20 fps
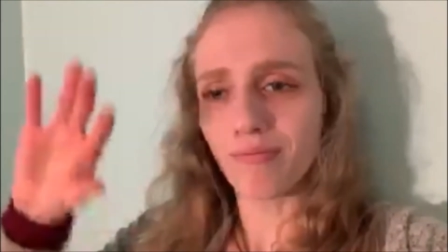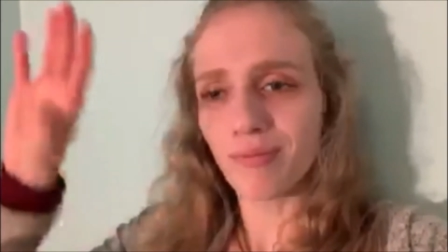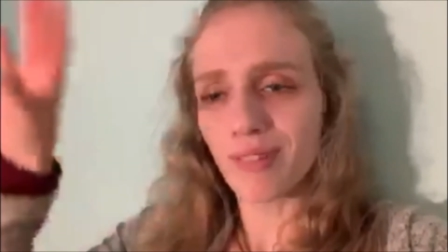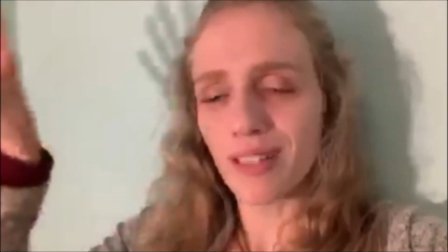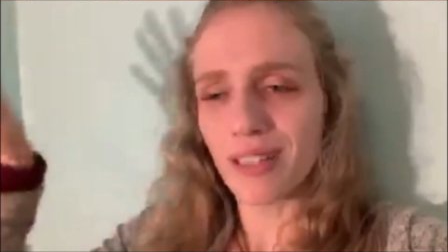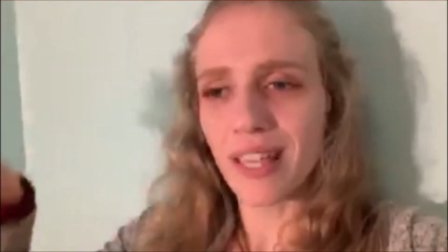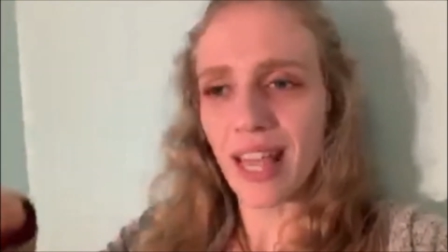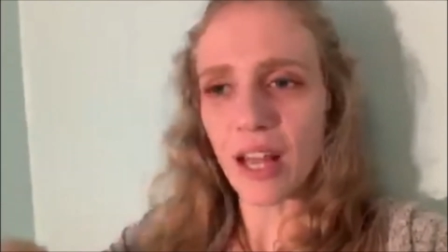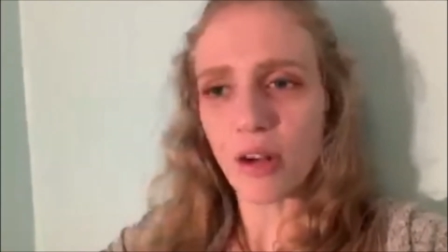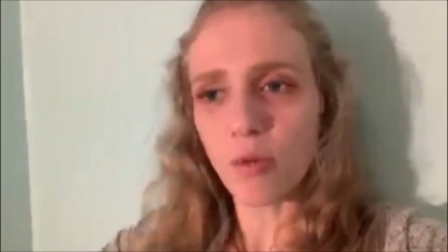
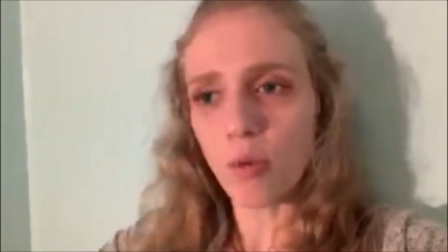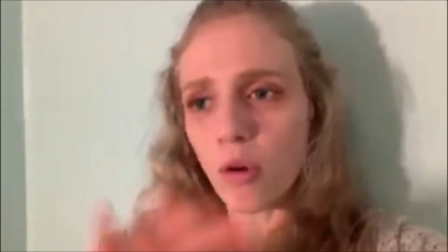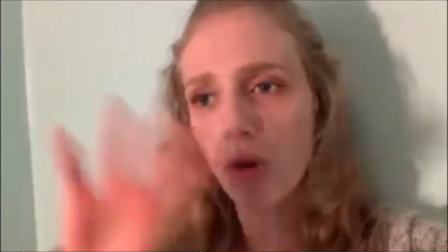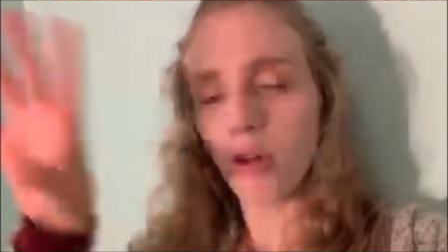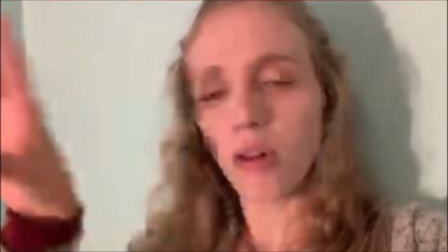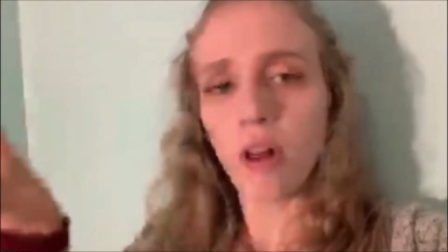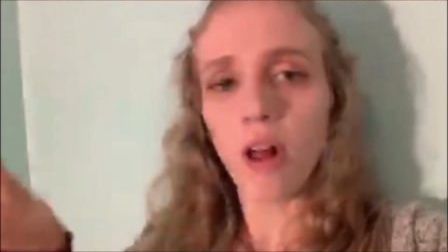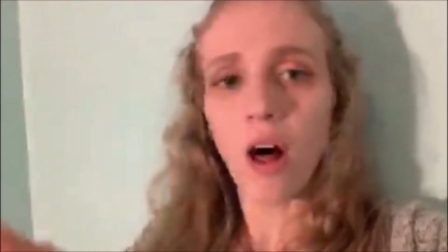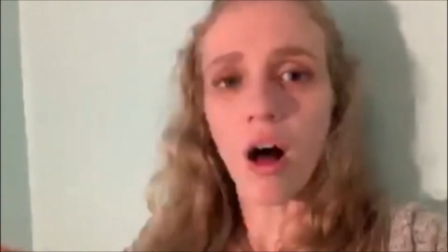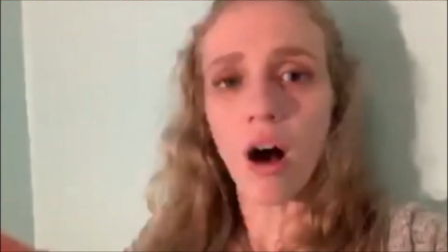
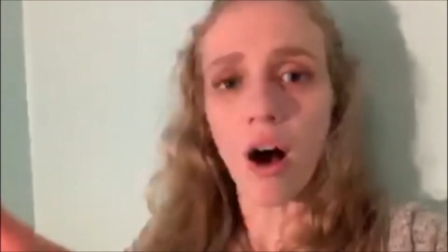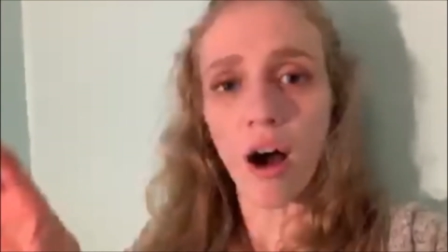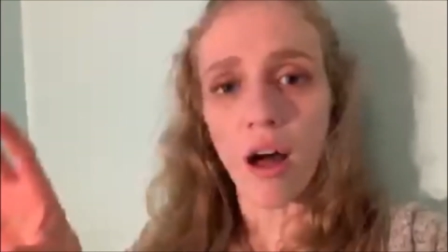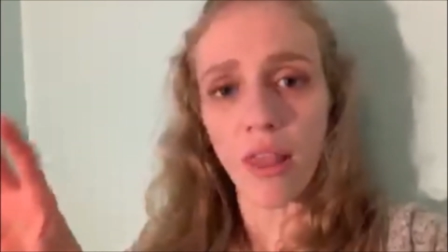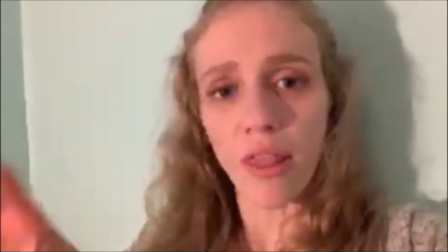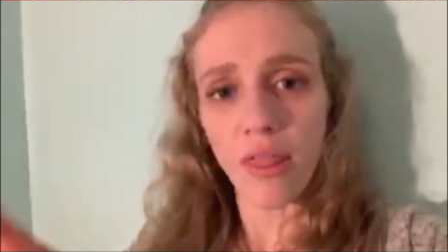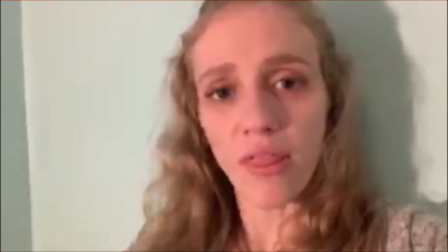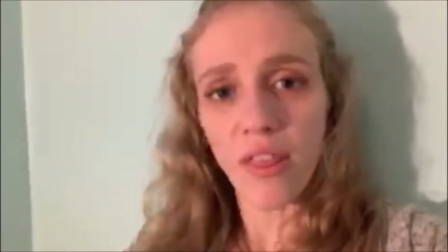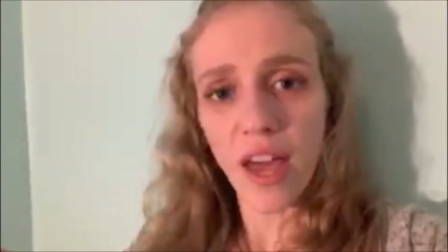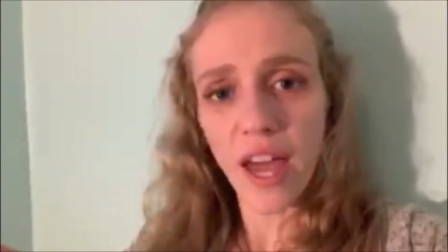schedule
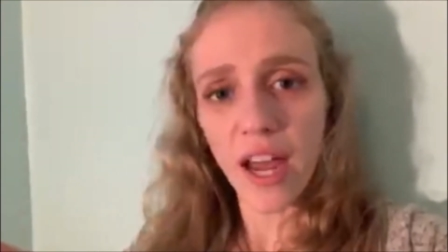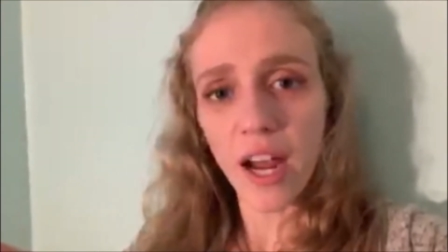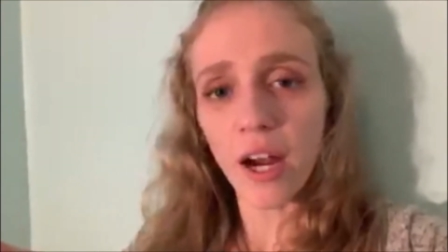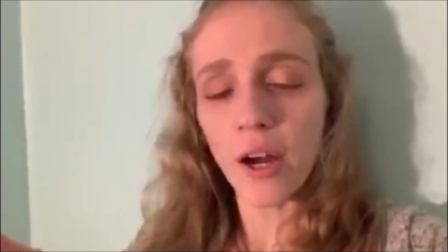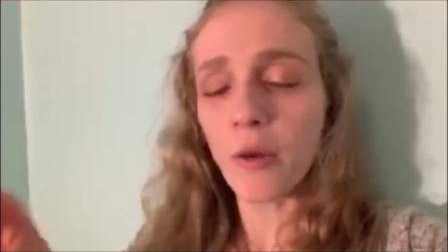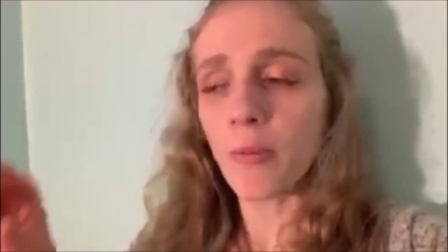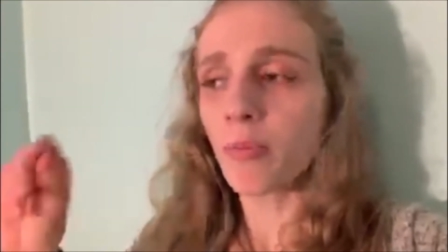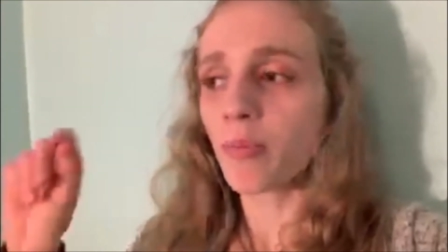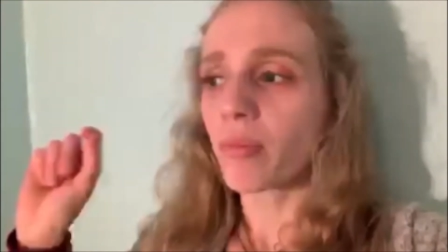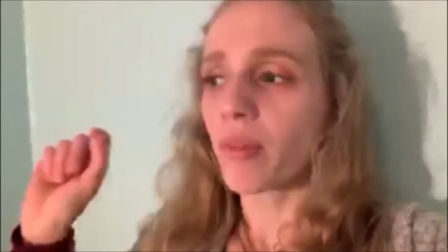on
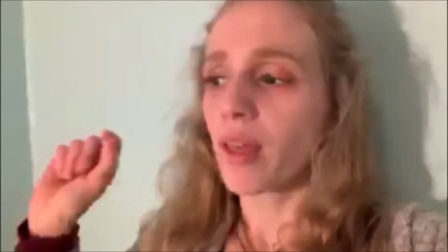there.